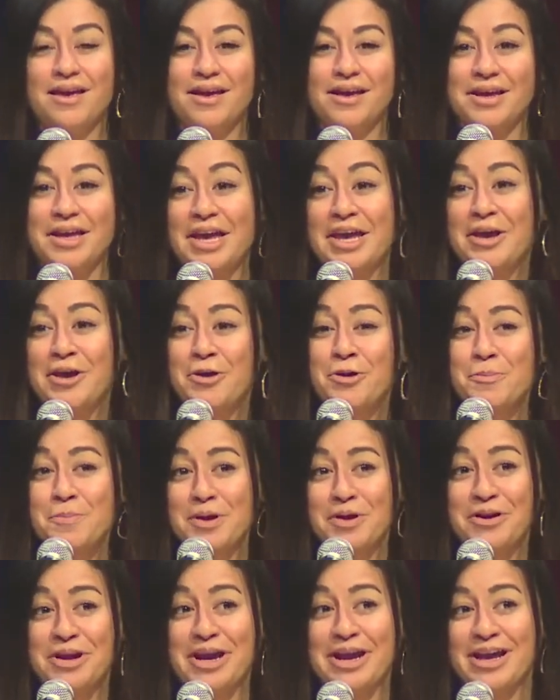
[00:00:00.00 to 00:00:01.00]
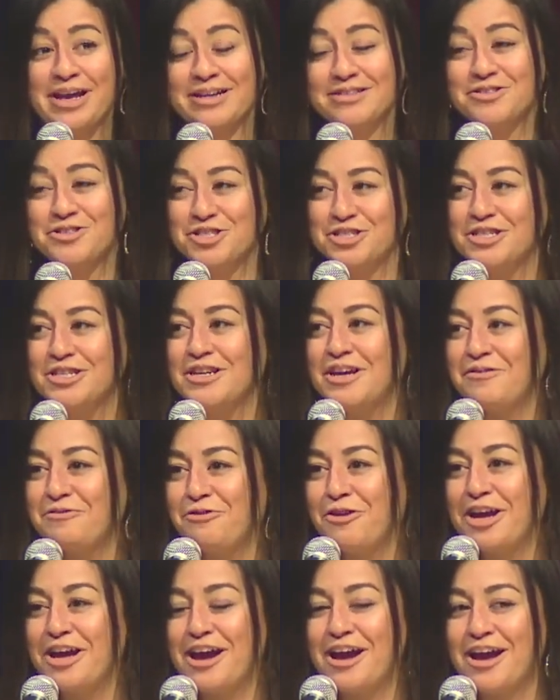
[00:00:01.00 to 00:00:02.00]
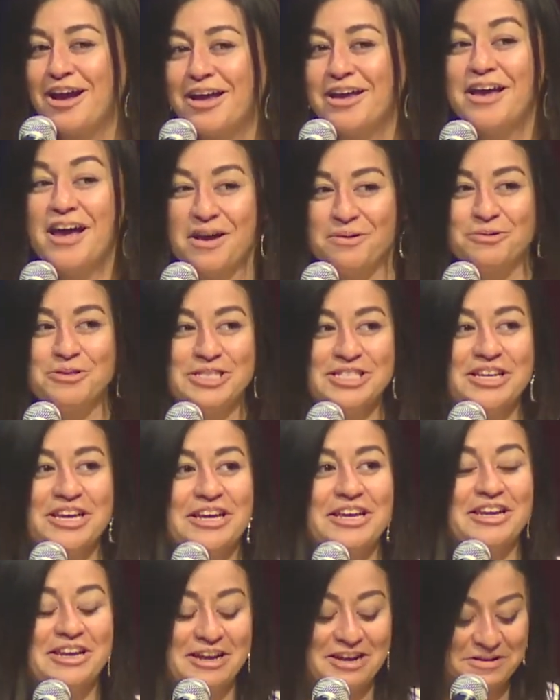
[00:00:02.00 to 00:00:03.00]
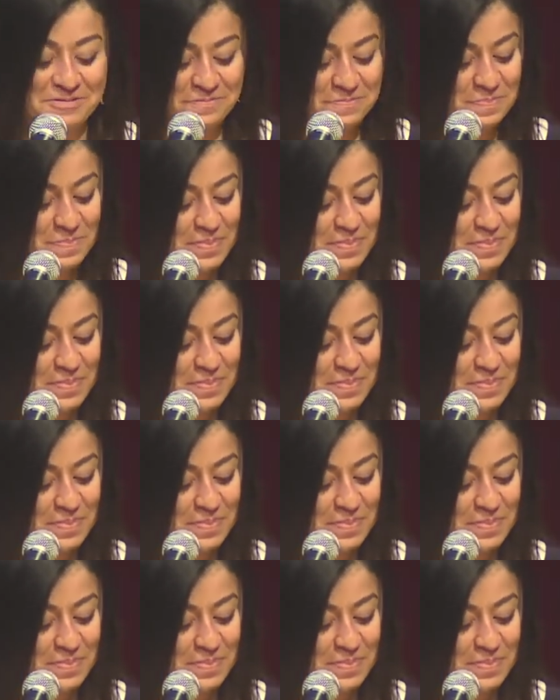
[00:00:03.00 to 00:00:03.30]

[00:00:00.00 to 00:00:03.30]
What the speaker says: Gail, Mary Ann, just an FYI, I was kidding.